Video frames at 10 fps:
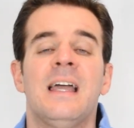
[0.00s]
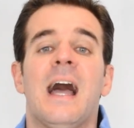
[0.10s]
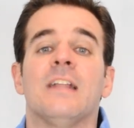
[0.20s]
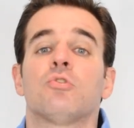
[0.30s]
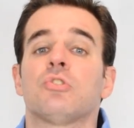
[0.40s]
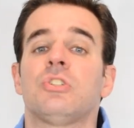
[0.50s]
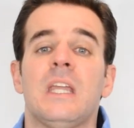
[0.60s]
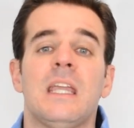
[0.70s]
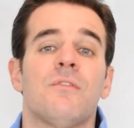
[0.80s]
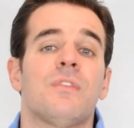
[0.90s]
and to
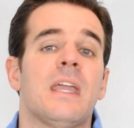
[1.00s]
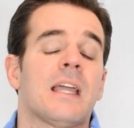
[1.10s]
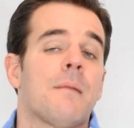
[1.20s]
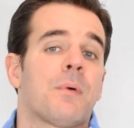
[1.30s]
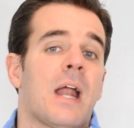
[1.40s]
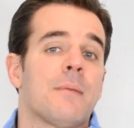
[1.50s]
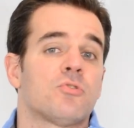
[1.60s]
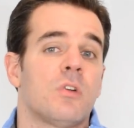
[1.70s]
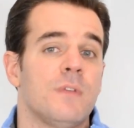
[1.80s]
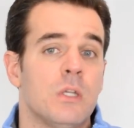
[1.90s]
see if they can perhaps
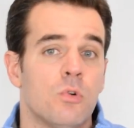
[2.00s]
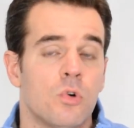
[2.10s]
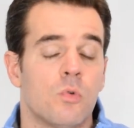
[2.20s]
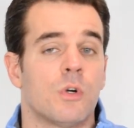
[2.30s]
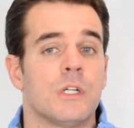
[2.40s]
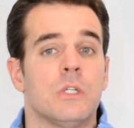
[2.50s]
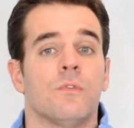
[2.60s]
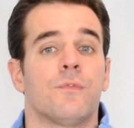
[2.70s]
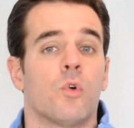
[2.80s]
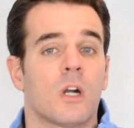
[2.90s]
review where
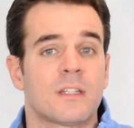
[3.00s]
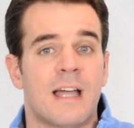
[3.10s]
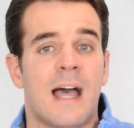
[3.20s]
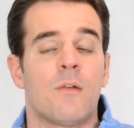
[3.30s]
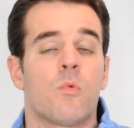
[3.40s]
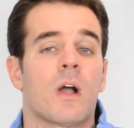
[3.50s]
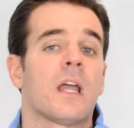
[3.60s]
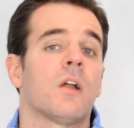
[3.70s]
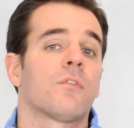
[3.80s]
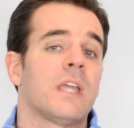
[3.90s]
you've worked at, what
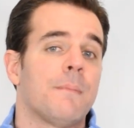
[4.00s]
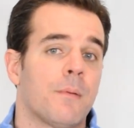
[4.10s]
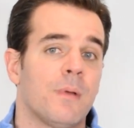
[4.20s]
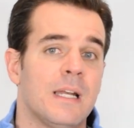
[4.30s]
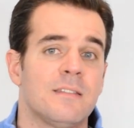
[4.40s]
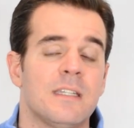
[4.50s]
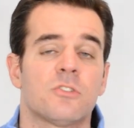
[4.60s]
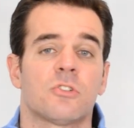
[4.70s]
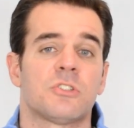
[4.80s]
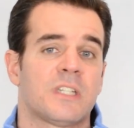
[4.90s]
kind of
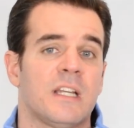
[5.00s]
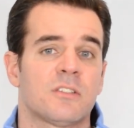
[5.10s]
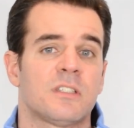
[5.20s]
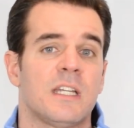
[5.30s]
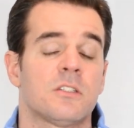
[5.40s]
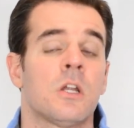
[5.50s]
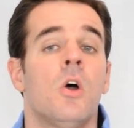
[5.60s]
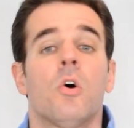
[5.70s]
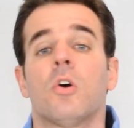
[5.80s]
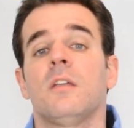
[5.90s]
capabilities or skill sets
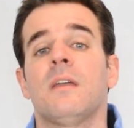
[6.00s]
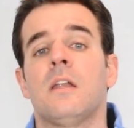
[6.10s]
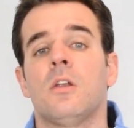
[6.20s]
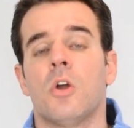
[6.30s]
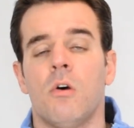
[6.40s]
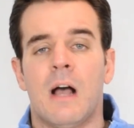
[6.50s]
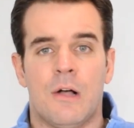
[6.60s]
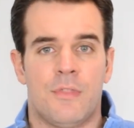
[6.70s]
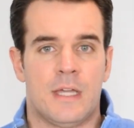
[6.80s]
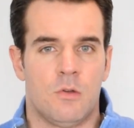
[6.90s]
or even
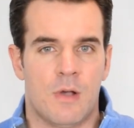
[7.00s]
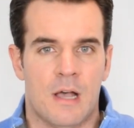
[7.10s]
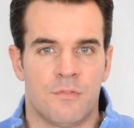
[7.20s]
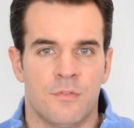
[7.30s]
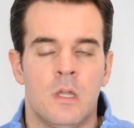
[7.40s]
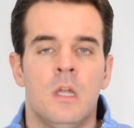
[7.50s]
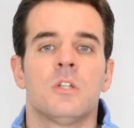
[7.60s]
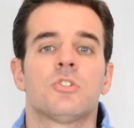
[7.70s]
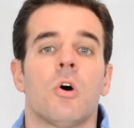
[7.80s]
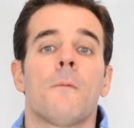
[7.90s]
know-how that you have.
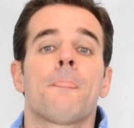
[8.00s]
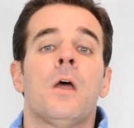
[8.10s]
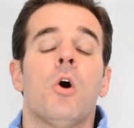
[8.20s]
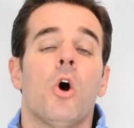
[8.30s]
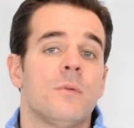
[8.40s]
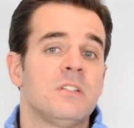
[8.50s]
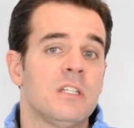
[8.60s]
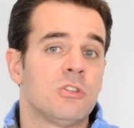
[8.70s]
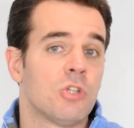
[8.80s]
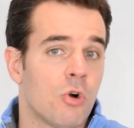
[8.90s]
So
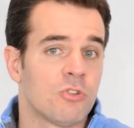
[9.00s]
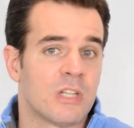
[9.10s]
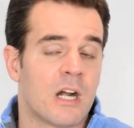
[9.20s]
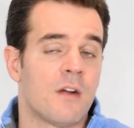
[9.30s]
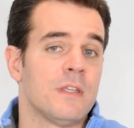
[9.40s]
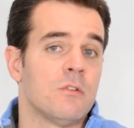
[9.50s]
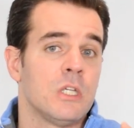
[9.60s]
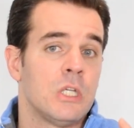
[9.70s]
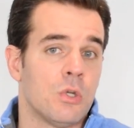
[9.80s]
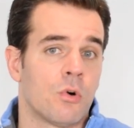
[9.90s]
obviously, those that are
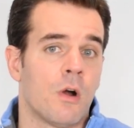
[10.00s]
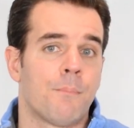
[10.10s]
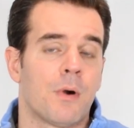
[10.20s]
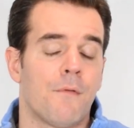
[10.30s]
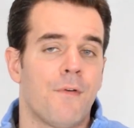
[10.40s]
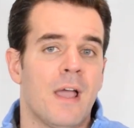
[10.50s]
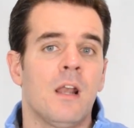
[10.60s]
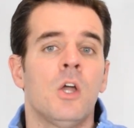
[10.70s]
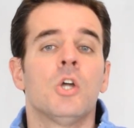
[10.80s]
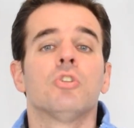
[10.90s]
viewing your own
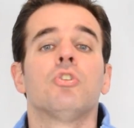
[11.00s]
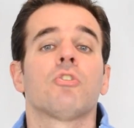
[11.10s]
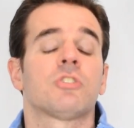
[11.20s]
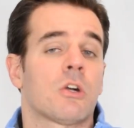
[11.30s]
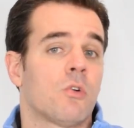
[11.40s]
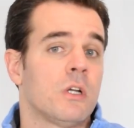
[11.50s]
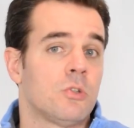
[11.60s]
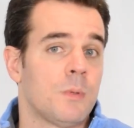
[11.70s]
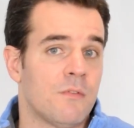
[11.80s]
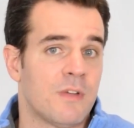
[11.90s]
profile, those are going to
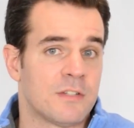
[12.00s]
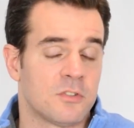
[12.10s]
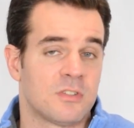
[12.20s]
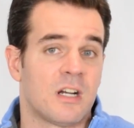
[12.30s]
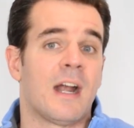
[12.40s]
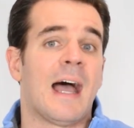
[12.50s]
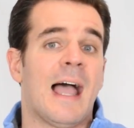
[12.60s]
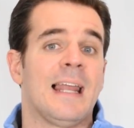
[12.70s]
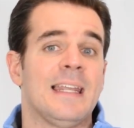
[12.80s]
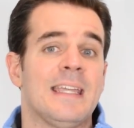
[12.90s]
be investors that are
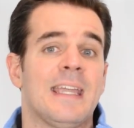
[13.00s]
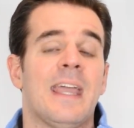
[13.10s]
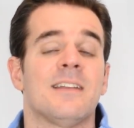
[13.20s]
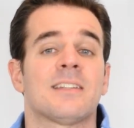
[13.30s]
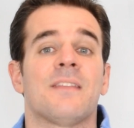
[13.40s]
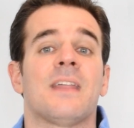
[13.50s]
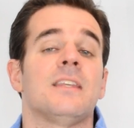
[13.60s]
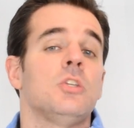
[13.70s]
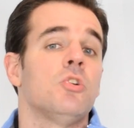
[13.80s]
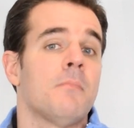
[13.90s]
highly engaged and
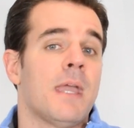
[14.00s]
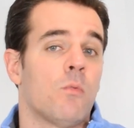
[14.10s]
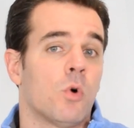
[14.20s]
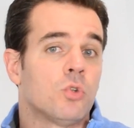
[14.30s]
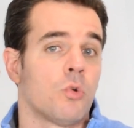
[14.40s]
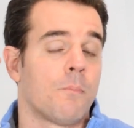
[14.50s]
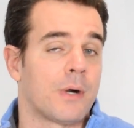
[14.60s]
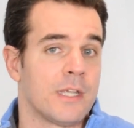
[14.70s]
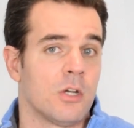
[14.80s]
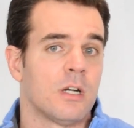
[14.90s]
that you may want to
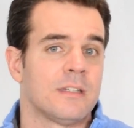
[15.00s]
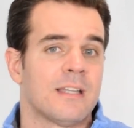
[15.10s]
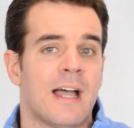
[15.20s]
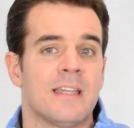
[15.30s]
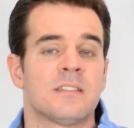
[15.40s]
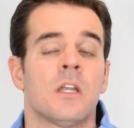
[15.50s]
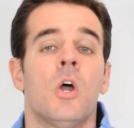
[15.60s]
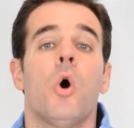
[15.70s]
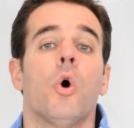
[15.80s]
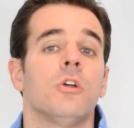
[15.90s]
prioritize
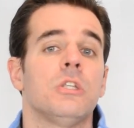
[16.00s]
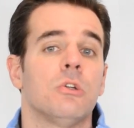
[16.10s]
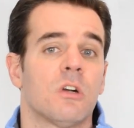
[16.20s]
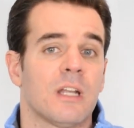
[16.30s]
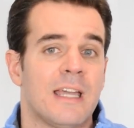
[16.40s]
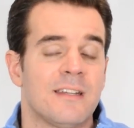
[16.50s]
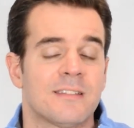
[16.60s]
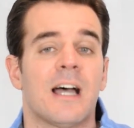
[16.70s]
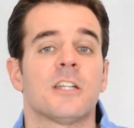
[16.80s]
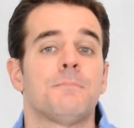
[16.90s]
on your
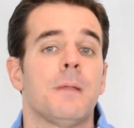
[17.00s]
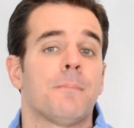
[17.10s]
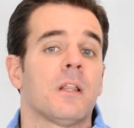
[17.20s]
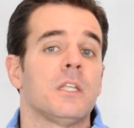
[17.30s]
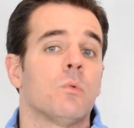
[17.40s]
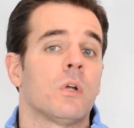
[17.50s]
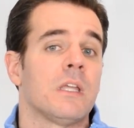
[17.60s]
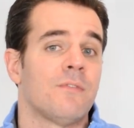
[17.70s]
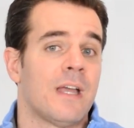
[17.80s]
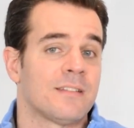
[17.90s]
list as people that you want to
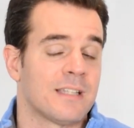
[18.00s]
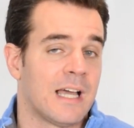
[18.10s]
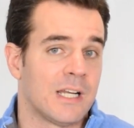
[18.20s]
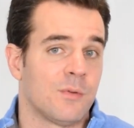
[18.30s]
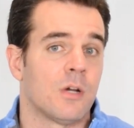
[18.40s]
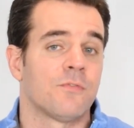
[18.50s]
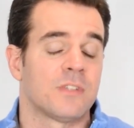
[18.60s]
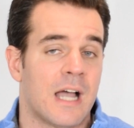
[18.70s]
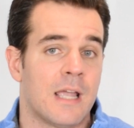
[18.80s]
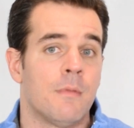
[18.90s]
invest a little bit of
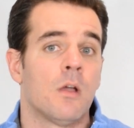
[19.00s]
time